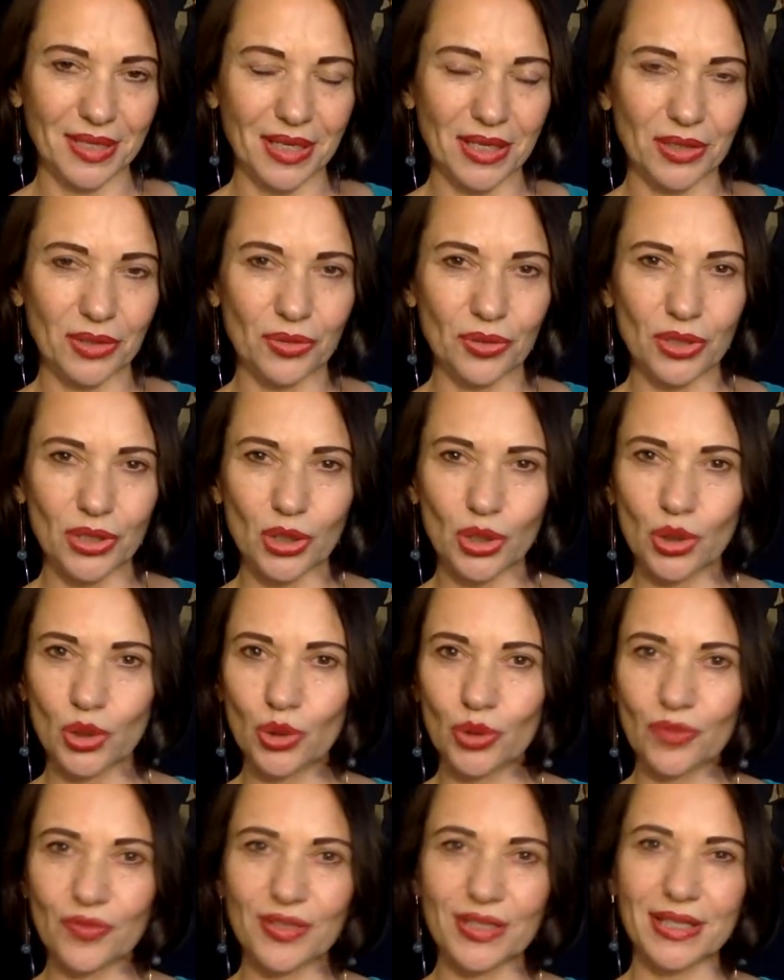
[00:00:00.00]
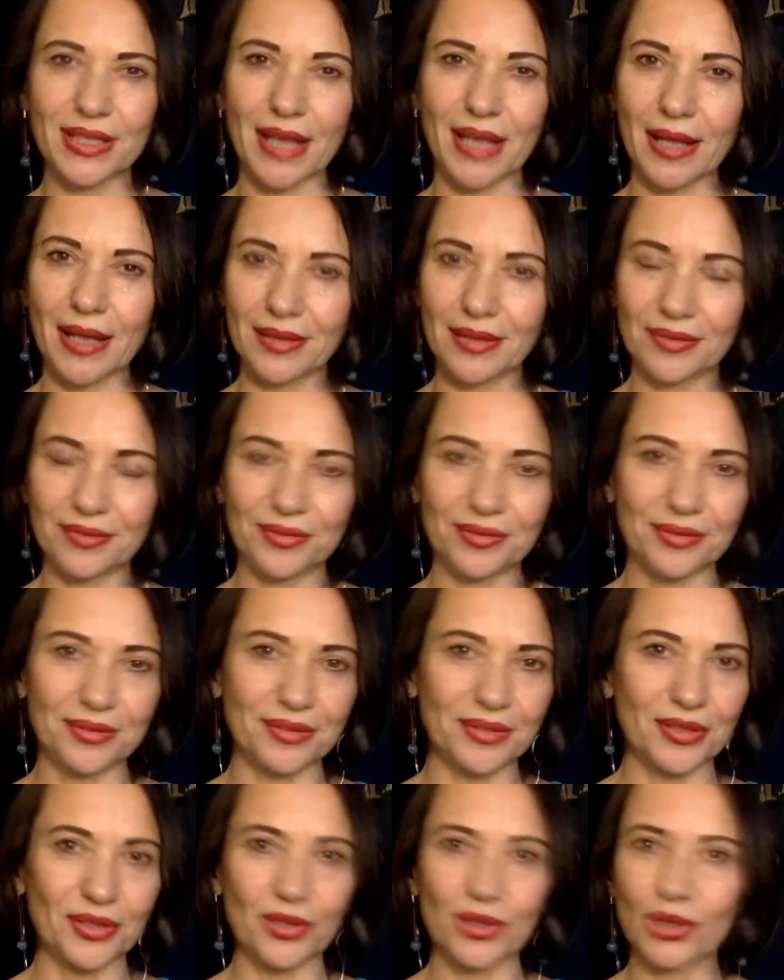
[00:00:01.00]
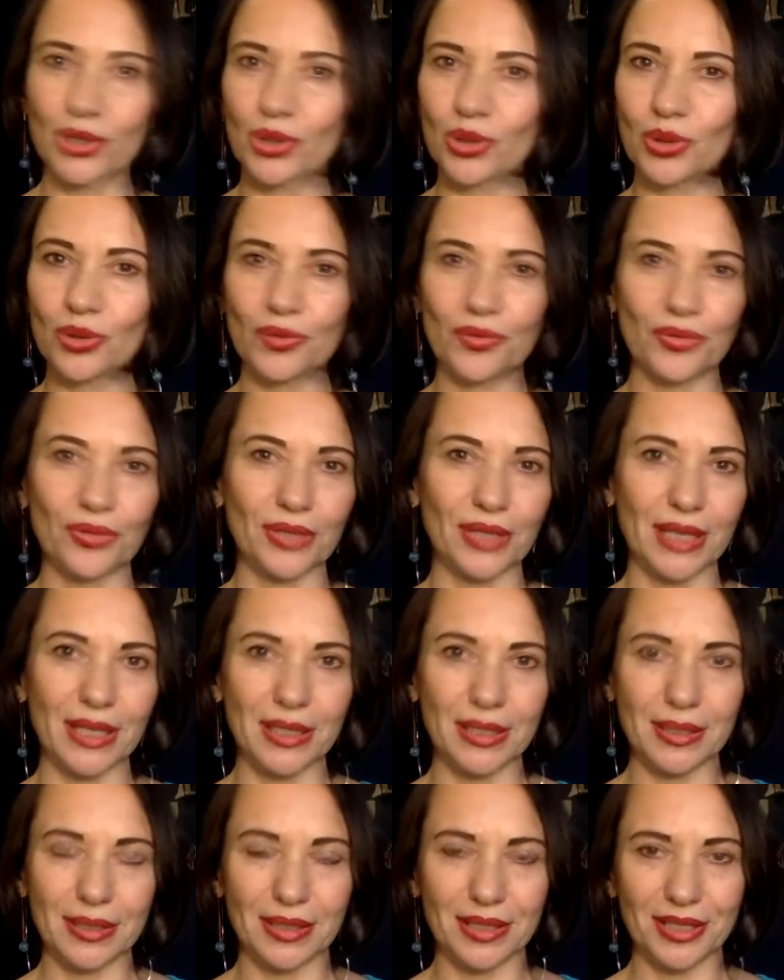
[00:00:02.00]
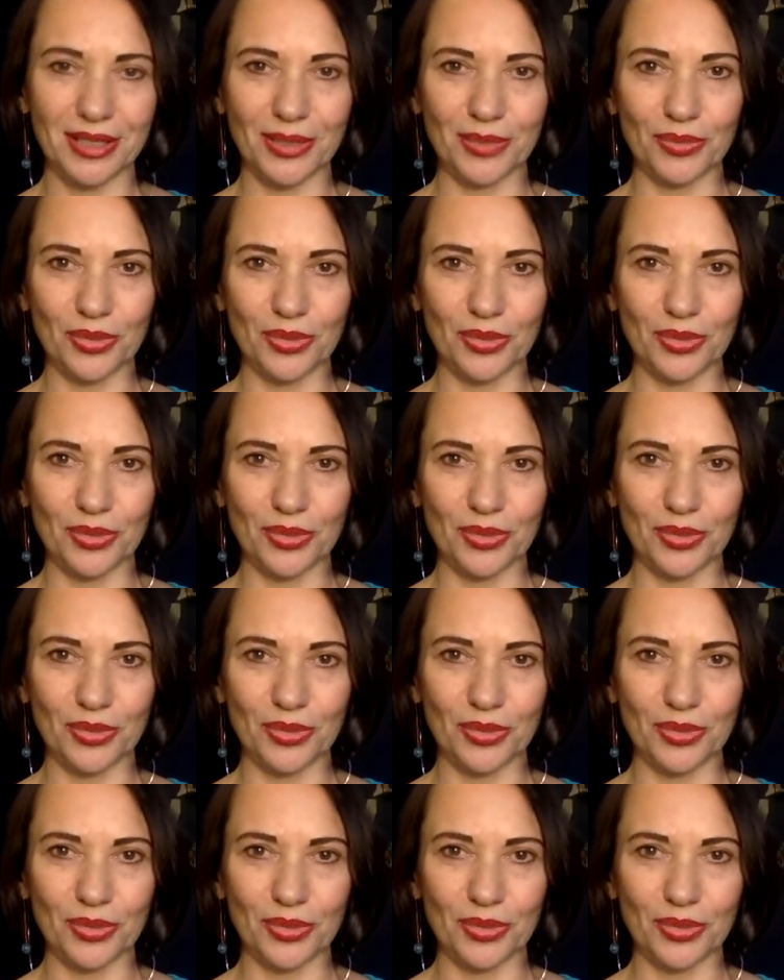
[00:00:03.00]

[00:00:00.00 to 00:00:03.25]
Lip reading: There is a zone of self. There is a zone of relationship.